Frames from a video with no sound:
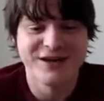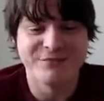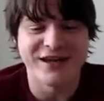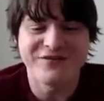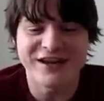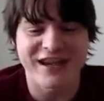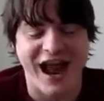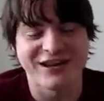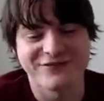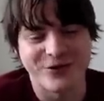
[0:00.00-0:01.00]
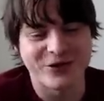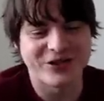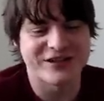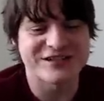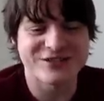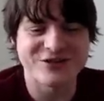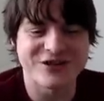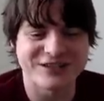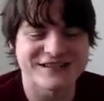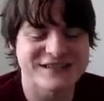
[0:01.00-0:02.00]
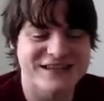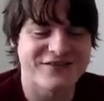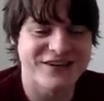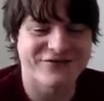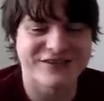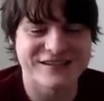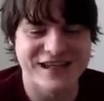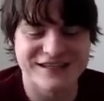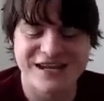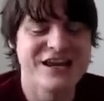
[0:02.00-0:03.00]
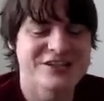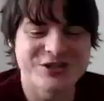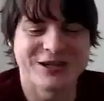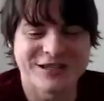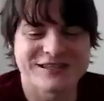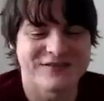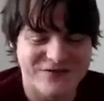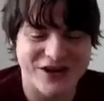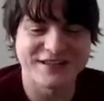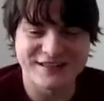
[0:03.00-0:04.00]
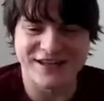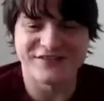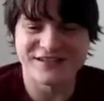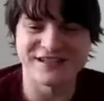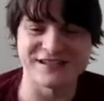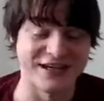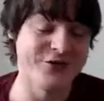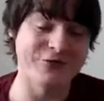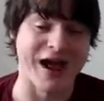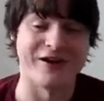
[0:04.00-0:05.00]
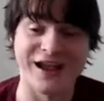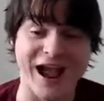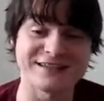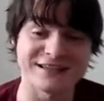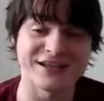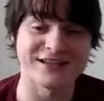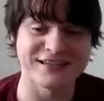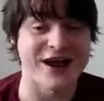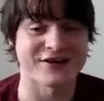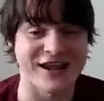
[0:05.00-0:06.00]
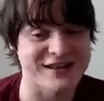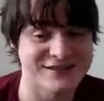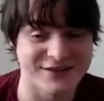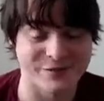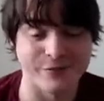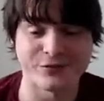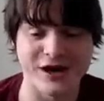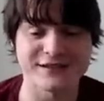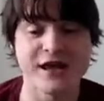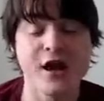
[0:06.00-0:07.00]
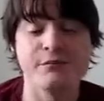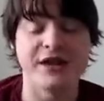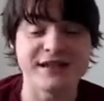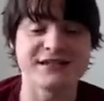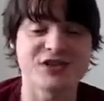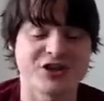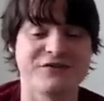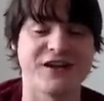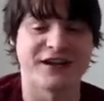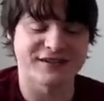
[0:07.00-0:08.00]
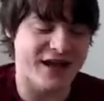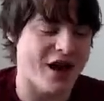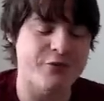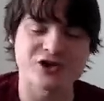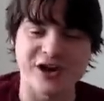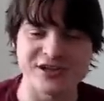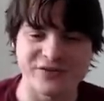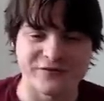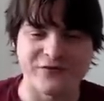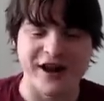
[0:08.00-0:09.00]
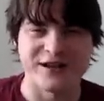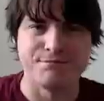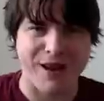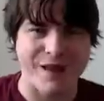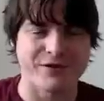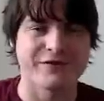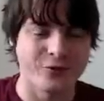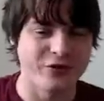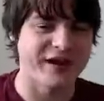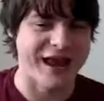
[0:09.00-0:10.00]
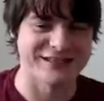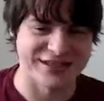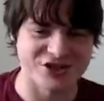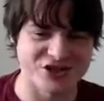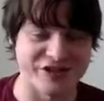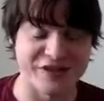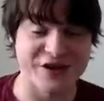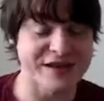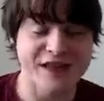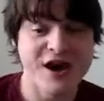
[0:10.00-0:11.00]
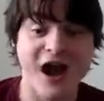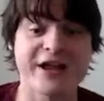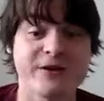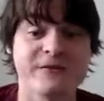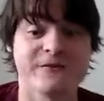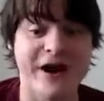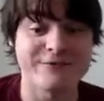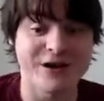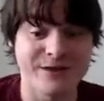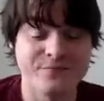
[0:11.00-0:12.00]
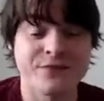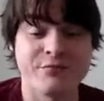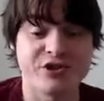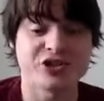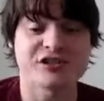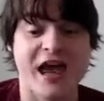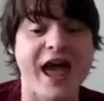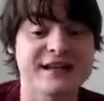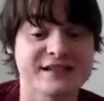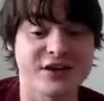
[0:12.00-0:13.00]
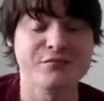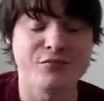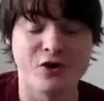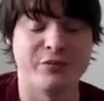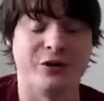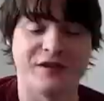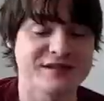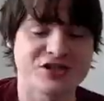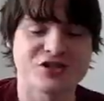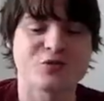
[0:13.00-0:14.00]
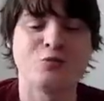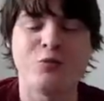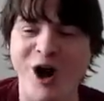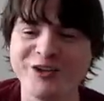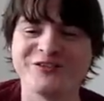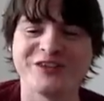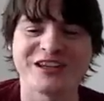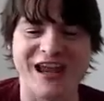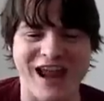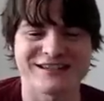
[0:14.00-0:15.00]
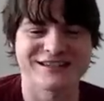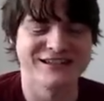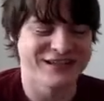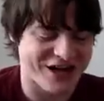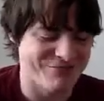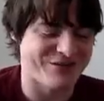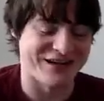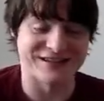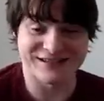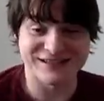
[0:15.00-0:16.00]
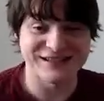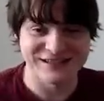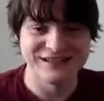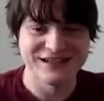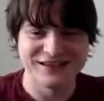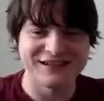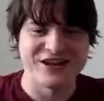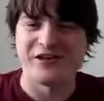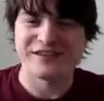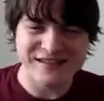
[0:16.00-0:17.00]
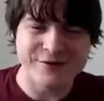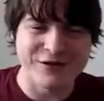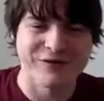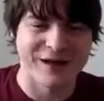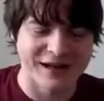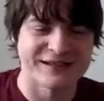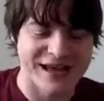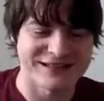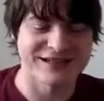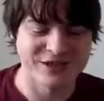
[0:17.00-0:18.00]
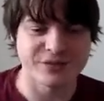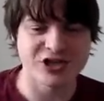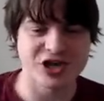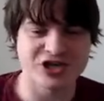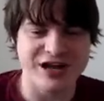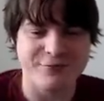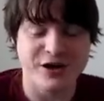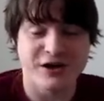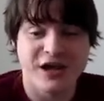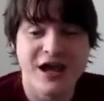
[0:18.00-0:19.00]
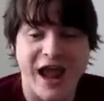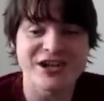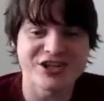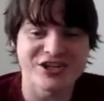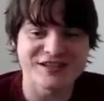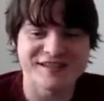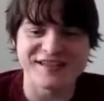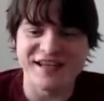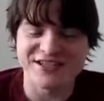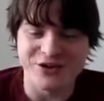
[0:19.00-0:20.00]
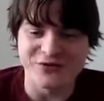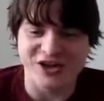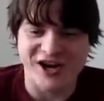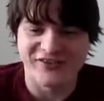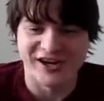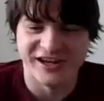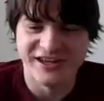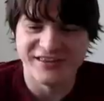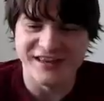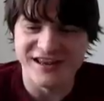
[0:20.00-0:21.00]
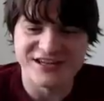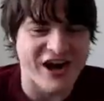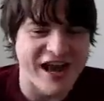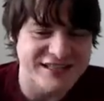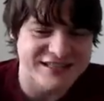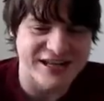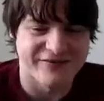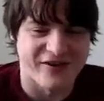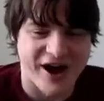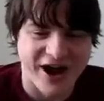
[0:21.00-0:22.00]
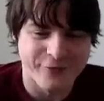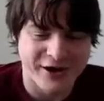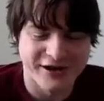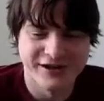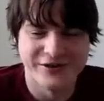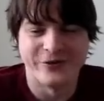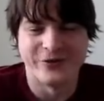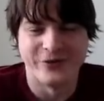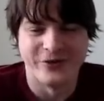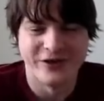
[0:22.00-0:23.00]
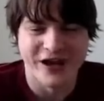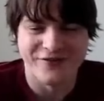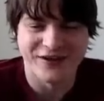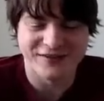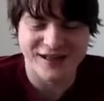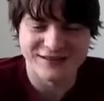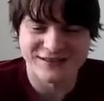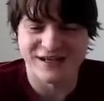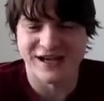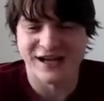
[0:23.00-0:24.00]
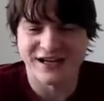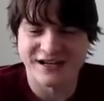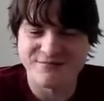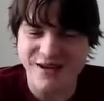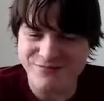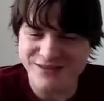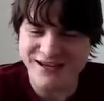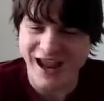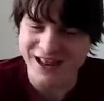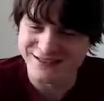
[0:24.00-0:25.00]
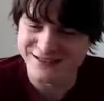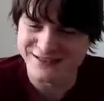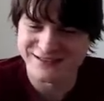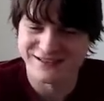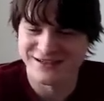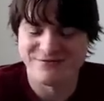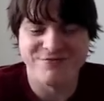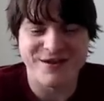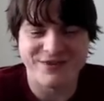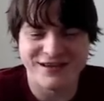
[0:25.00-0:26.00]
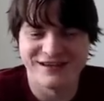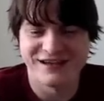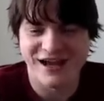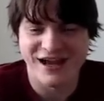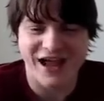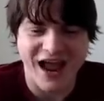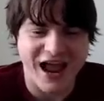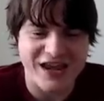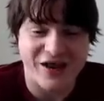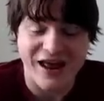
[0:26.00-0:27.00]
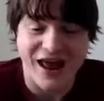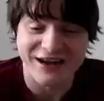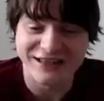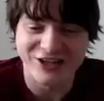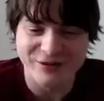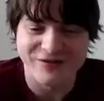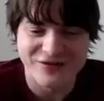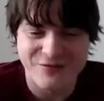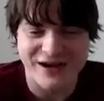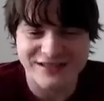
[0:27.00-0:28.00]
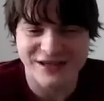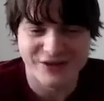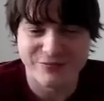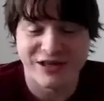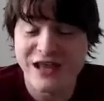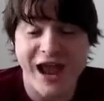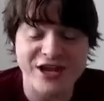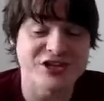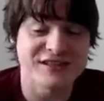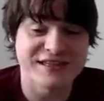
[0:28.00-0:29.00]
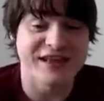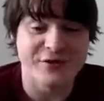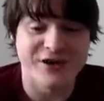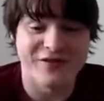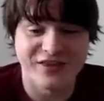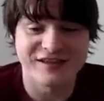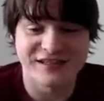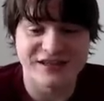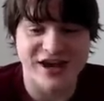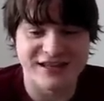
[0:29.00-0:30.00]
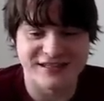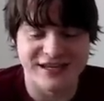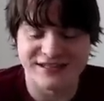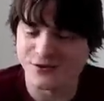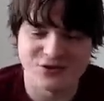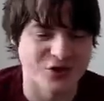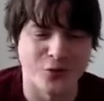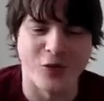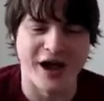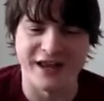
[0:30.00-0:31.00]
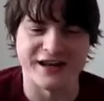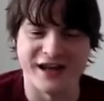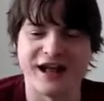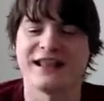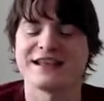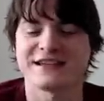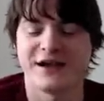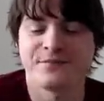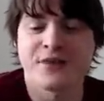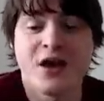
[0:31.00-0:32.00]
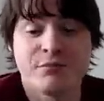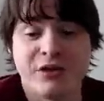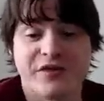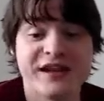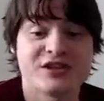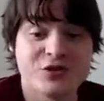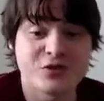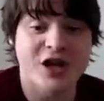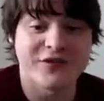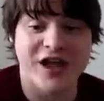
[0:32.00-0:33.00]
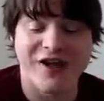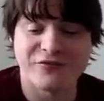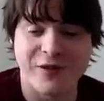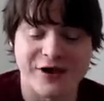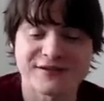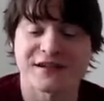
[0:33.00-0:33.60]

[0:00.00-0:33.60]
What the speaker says: but even in California, it's $2.73, $2.37 here. Wow, as it turns out, gas has gone up in price. But here's an interesting thing, because I was trying to find a map of all the gas stations in the US. I couldn't find one, but just ExxonMobil. This is just one of the gas companies. This is You know, this is the equivalent of like a Tesla supercharger network. As you can see, they don't cover the entire state of Iowa, or I think that's maybe Kansas, maybe, and a little bit of New Mexico. But as you can see, they don't cover these entire states, also Hawaii and Alaska. But they do cover everywhere else